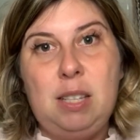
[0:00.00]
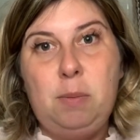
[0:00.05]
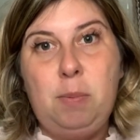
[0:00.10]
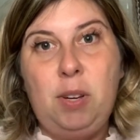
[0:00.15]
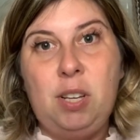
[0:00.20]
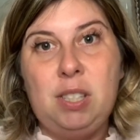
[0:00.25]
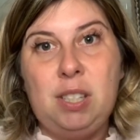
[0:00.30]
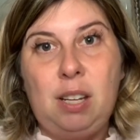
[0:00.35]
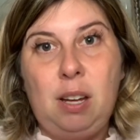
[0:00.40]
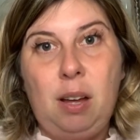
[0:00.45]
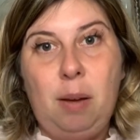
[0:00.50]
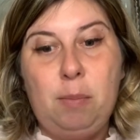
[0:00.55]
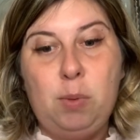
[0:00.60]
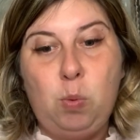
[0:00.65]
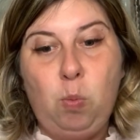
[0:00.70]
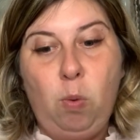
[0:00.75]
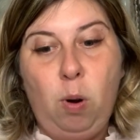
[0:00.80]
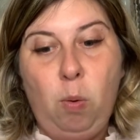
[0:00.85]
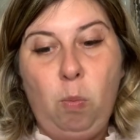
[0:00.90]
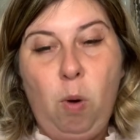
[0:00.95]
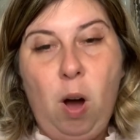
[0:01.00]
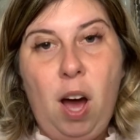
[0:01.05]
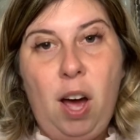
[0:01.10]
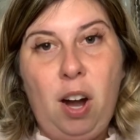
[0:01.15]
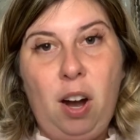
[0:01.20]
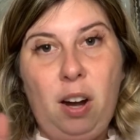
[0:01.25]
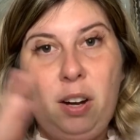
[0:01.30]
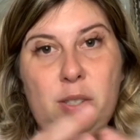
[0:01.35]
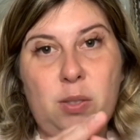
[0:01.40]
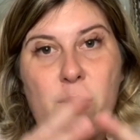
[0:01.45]
because it comes more
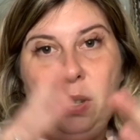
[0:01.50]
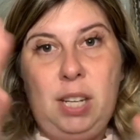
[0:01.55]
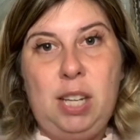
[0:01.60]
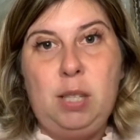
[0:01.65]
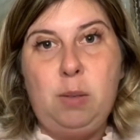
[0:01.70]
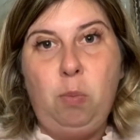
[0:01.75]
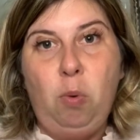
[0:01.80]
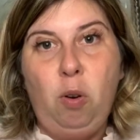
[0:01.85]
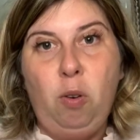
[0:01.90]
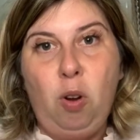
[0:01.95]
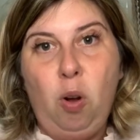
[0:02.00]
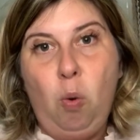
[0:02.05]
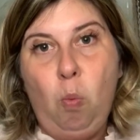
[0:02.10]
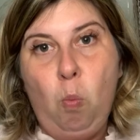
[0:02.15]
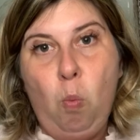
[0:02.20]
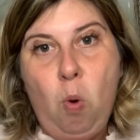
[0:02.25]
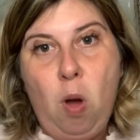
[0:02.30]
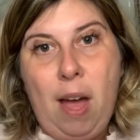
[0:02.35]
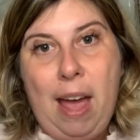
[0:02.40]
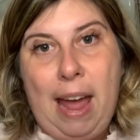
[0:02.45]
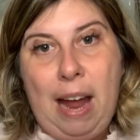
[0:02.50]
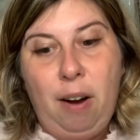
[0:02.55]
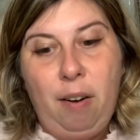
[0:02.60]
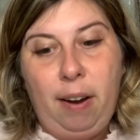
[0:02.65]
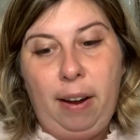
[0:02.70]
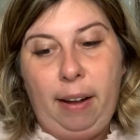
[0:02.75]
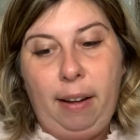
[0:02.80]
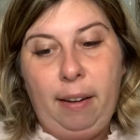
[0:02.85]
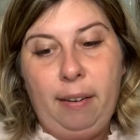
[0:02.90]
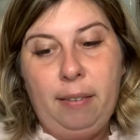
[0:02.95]
water, so it needs more
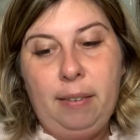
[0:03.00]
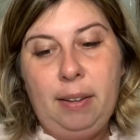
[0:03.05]
area.